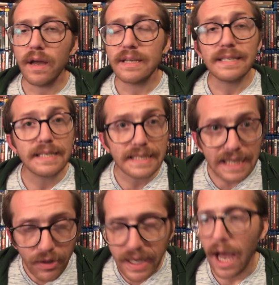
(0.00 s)

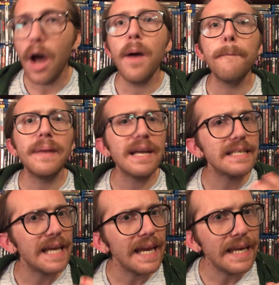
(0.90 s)
Cecilia, because
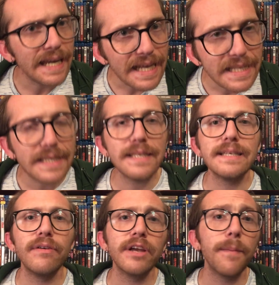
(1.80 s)
he needs
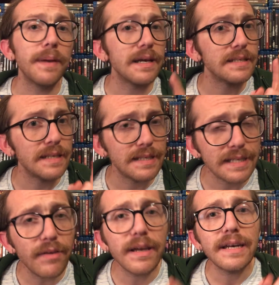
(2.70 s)
Cecilia because
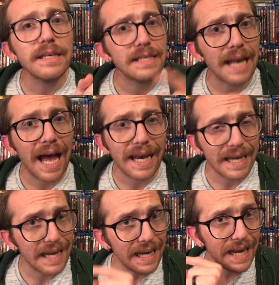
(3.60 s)
Cecilia does not
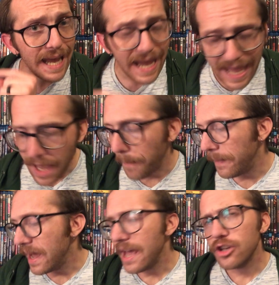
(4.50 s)
need him.
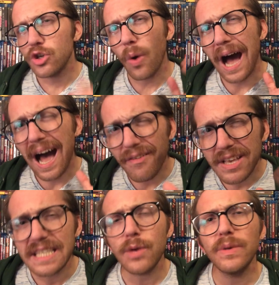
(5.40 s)
So
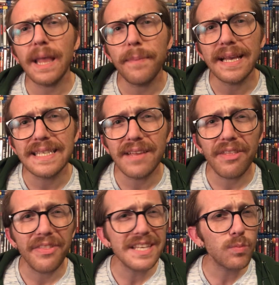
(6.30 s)
obviously, with that being said,
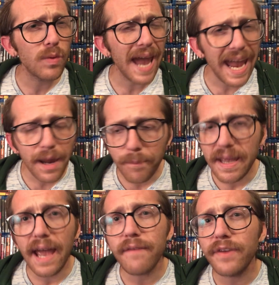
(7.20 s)
that this can
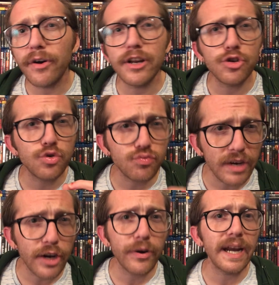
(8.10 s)
be a very
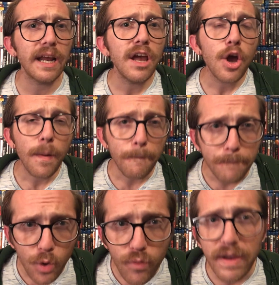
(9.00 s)
triggering
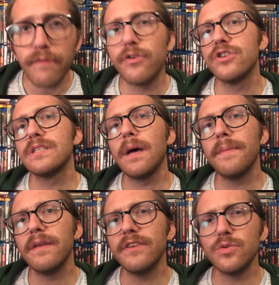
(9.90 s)
movie for some
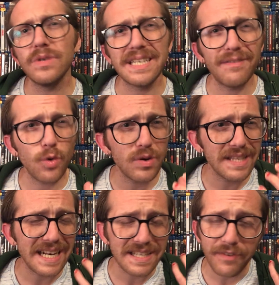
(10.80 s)
individuals, and of course
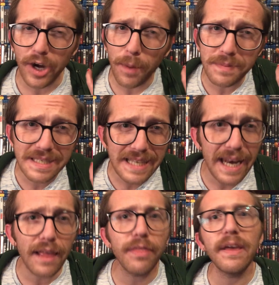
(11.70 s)
that is a very
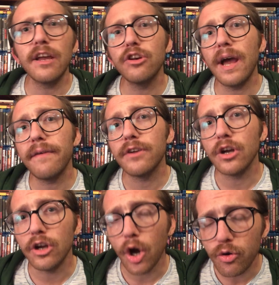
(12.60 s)
upsetting thing to have to
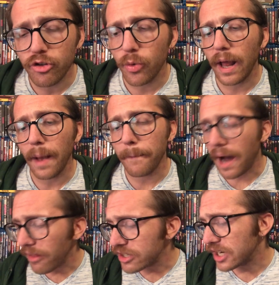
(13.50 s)
go to,
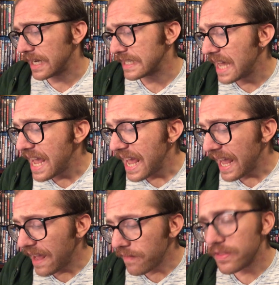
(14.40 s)
apologize
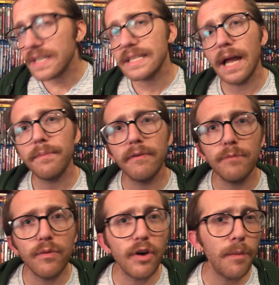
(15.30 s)
if this type of
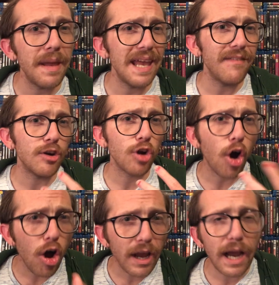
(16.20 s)
movie, or me even
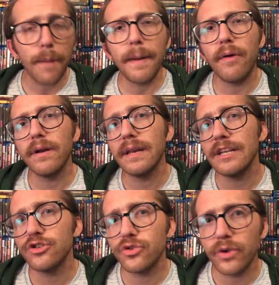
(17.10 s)
talking about it,
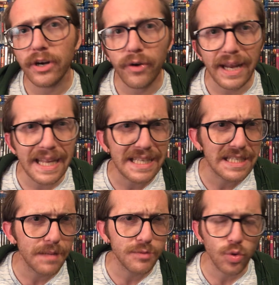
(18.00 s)
is triggering in
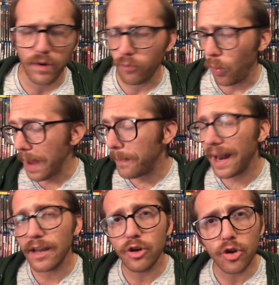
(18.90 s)
some sort of way. But I
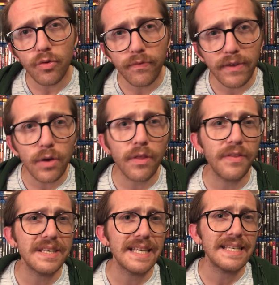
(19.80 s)
do feel that
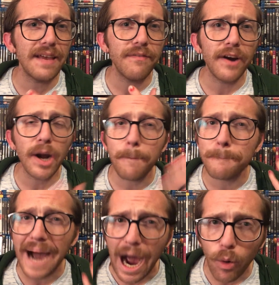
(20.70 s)
this is a very
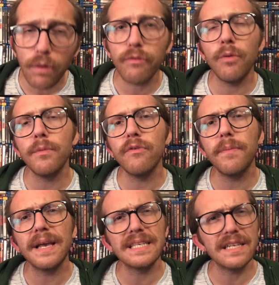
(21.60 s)
powerful movie
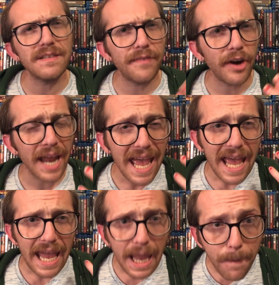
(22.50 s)
because it is a very
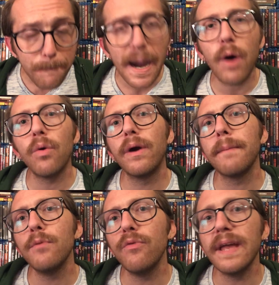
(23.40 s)
empowering
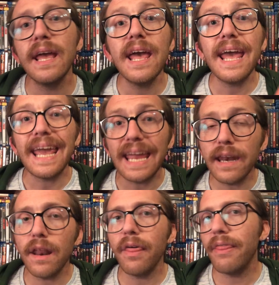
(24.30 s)
movie
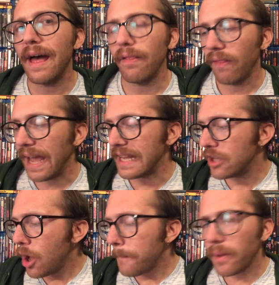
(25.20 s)
in that light.
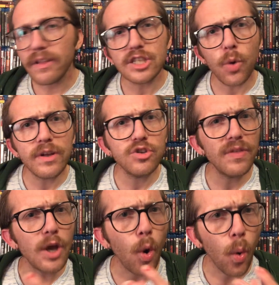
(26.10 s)
But let's go into
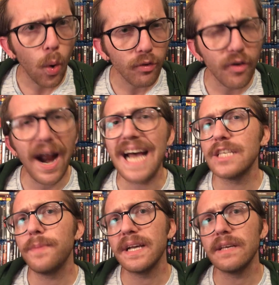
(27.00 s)
the horror
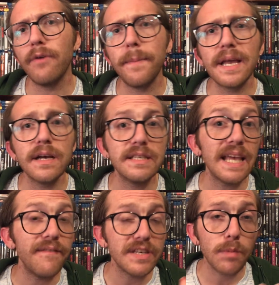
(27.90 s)
aspects of it, because The
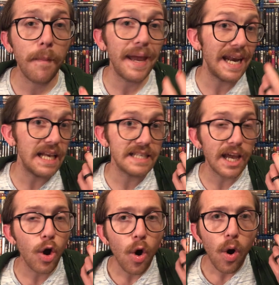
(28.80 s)
Invisible Man is a
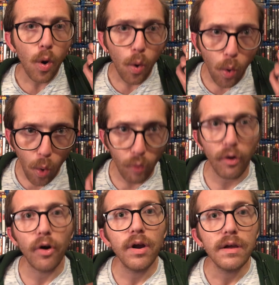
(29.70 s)

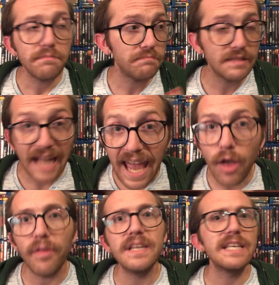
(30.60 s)
horror
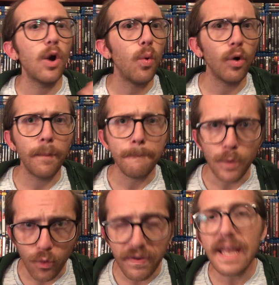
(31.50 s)
tale. It is a horror
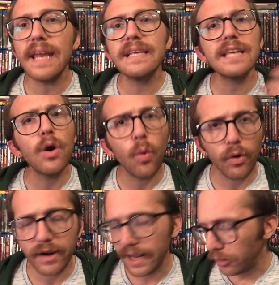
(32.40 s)
movie. It is a horror
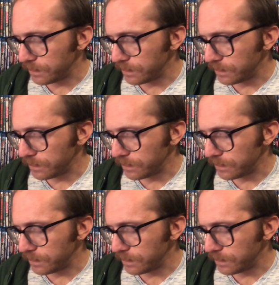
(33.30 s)
tale.